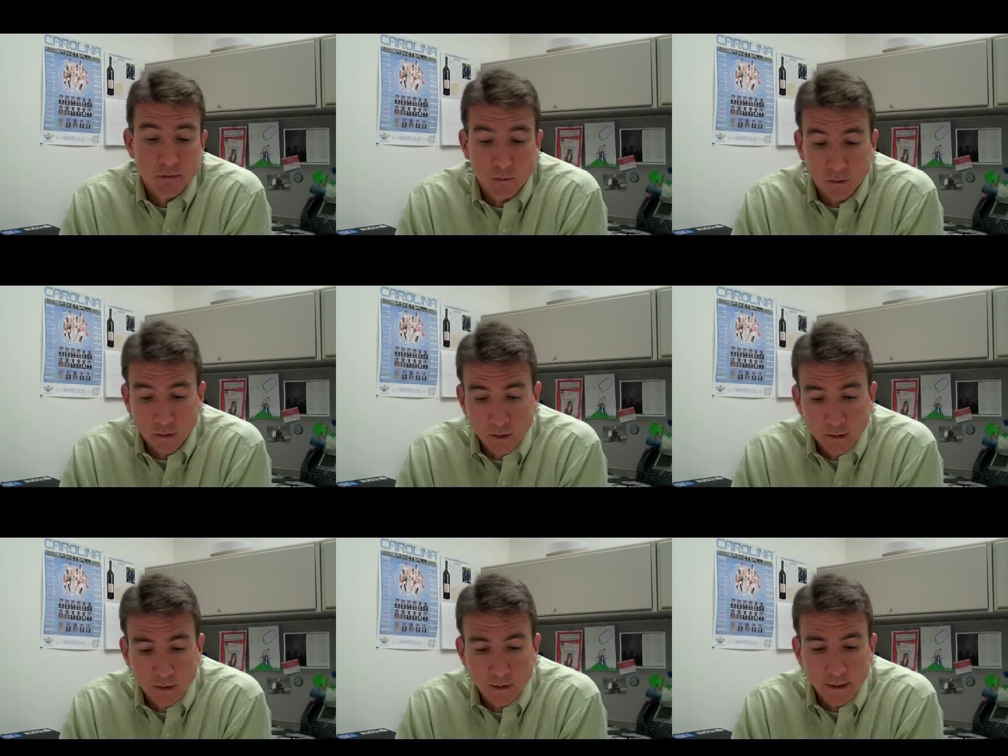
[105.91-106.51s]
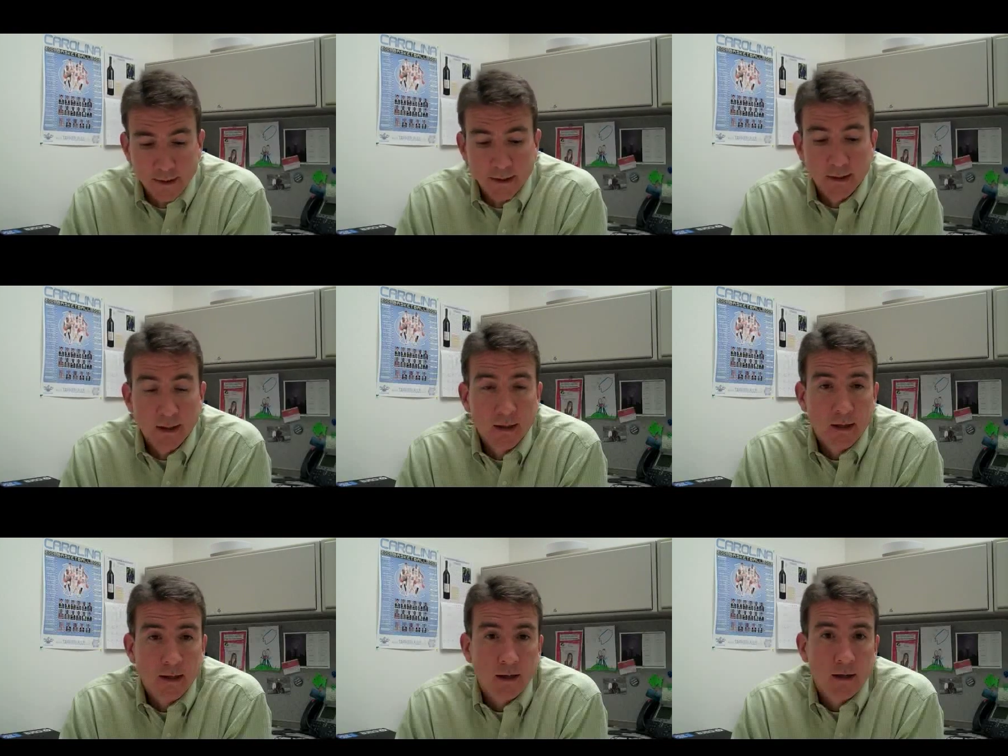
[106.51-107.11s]
So clearly,
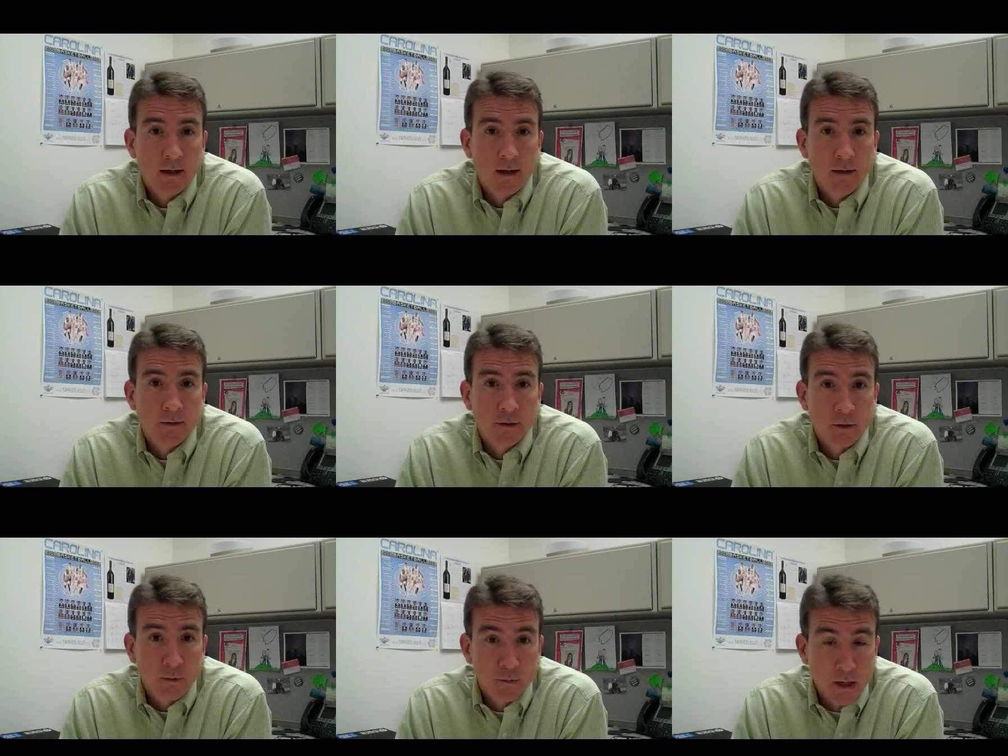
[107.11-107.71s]
uh, you know,